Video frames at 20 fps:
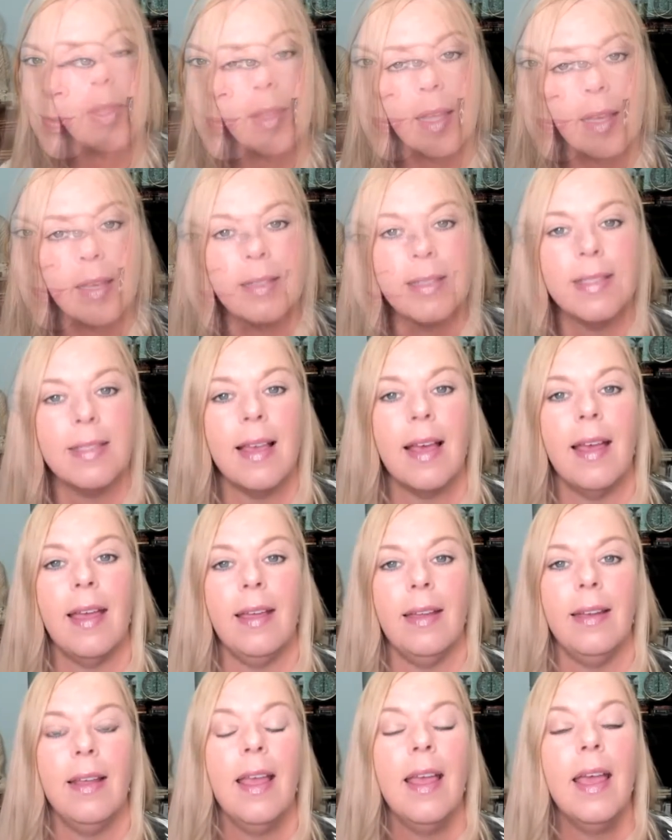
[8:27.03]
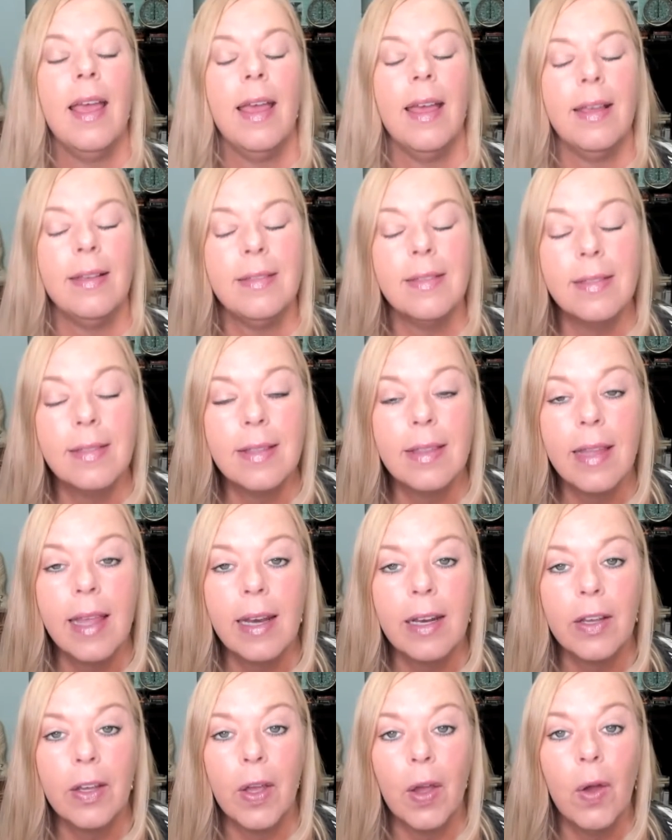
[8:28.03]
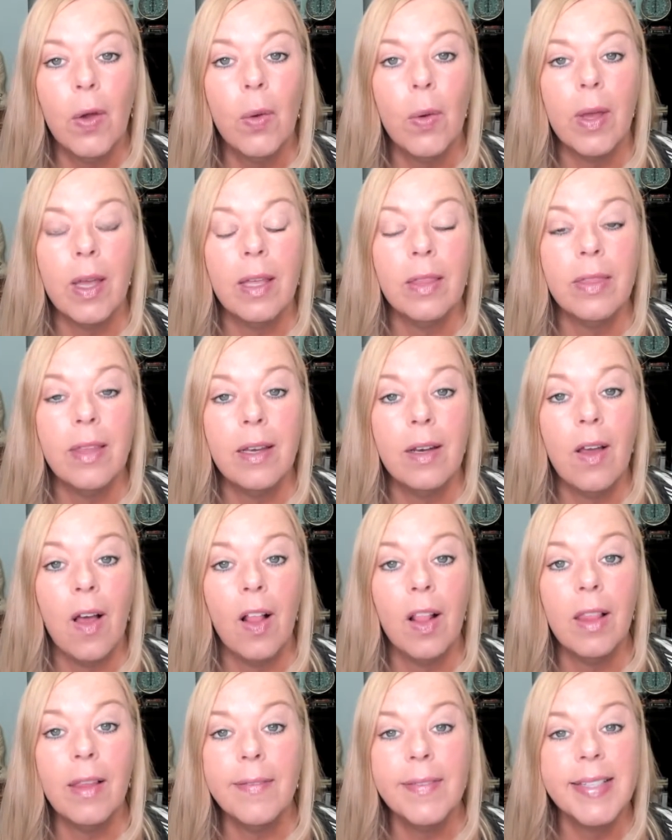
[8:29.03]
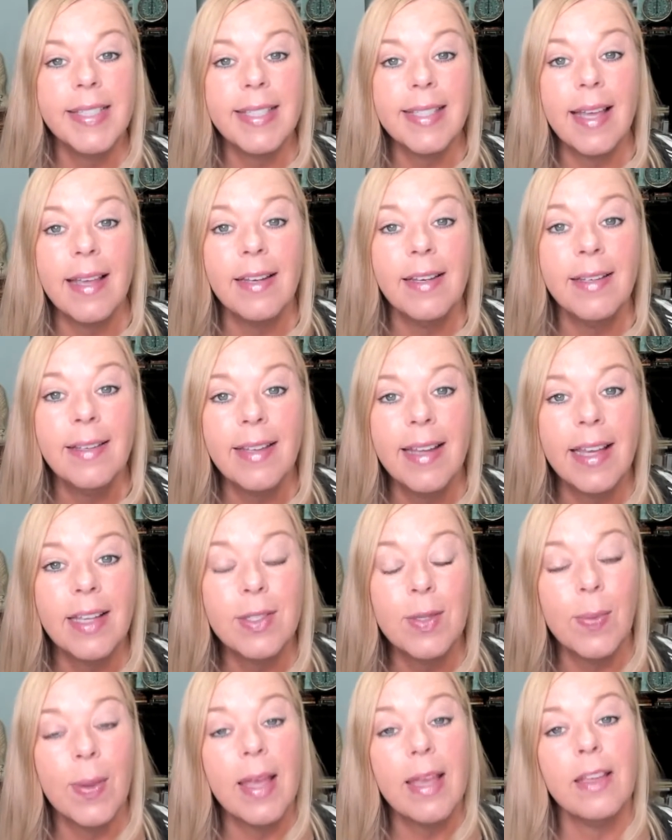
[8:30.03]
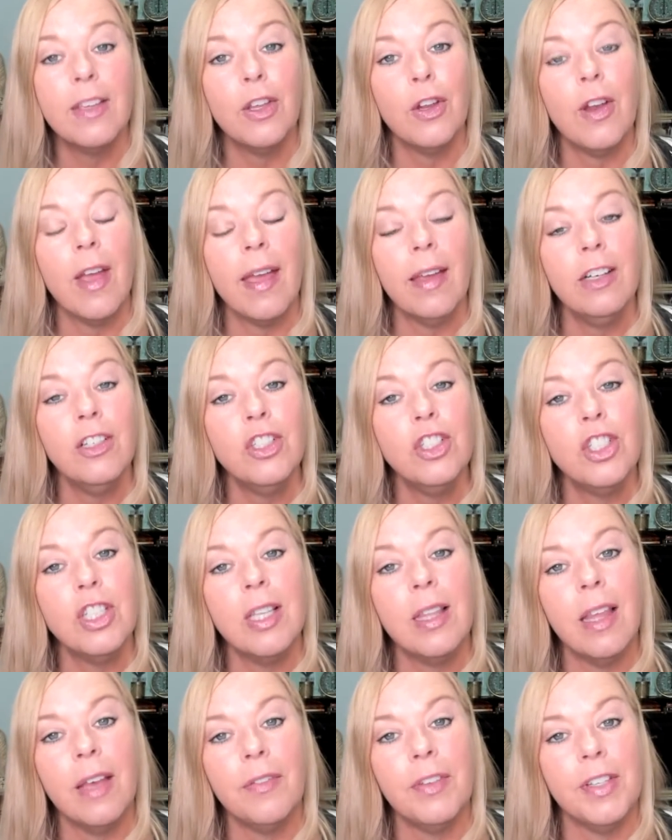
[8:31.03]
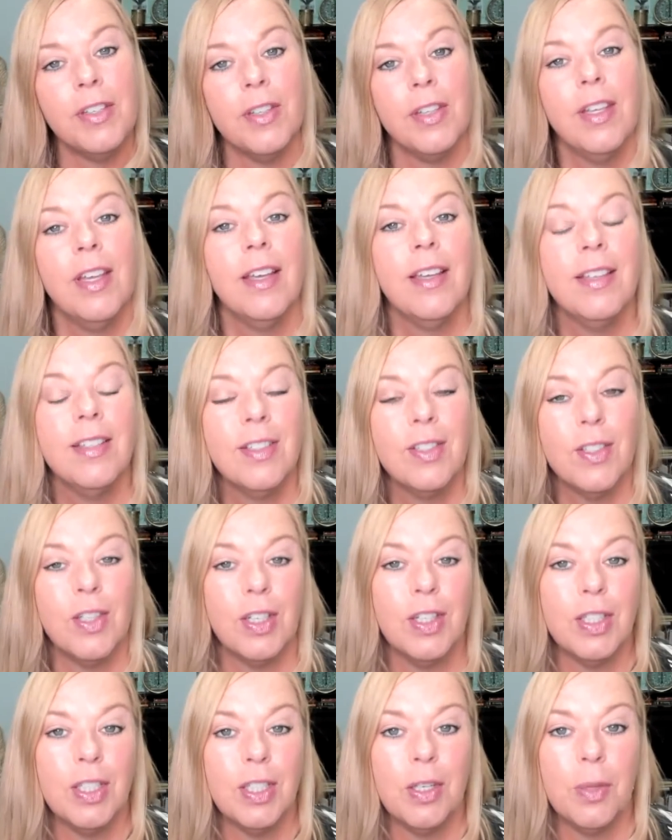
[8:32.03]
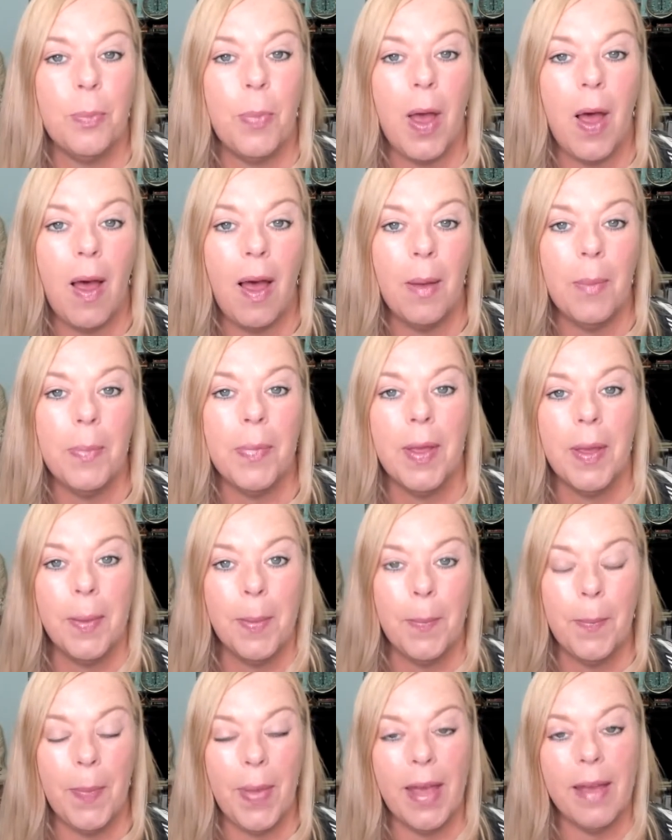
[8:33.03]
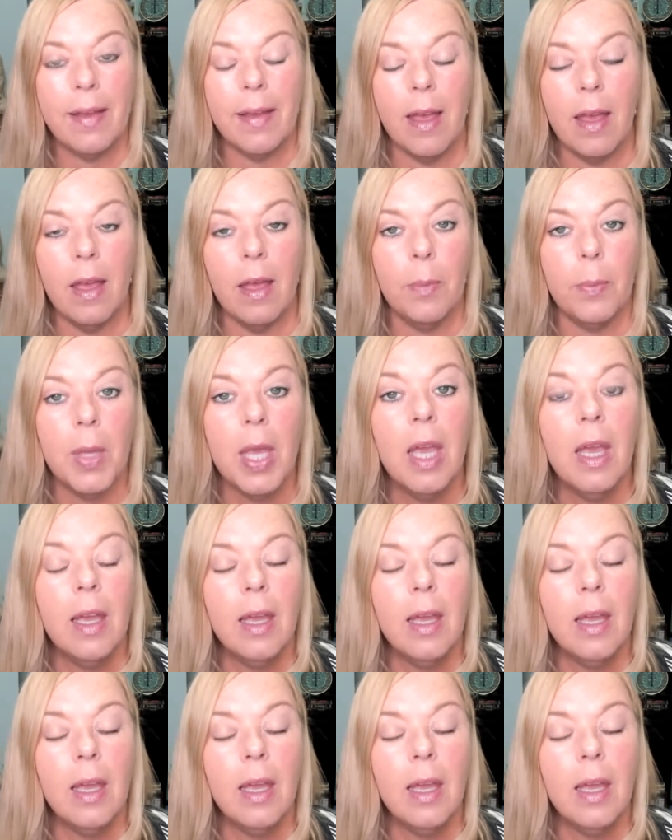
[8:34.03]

That aside and just let it go. And then all of a sudden, guess what? Your energy level starts to pop back up.